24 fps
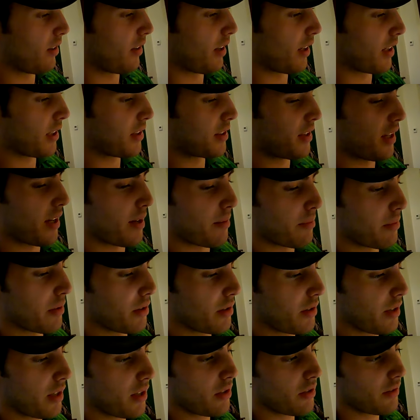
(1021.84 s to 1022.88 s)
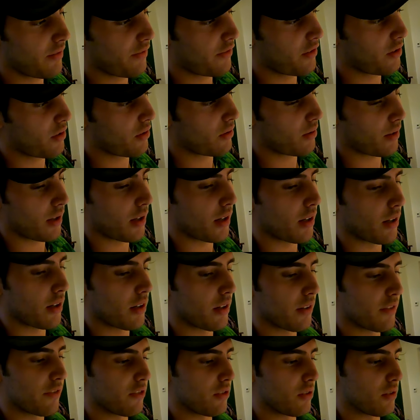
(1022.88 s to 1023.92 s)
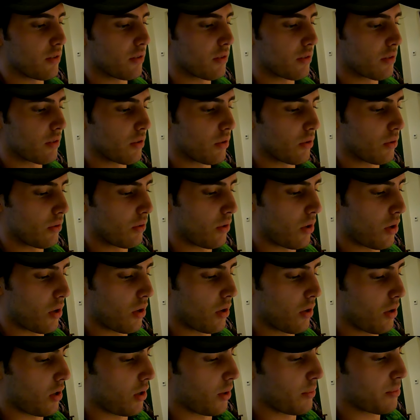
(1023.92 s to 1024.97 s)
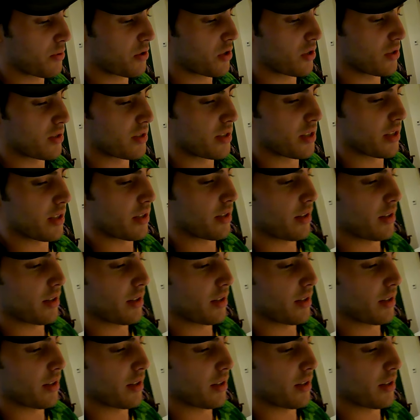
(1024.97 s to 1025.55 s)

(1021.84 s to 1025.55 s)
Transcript: like that but they got a few uh, a few cool options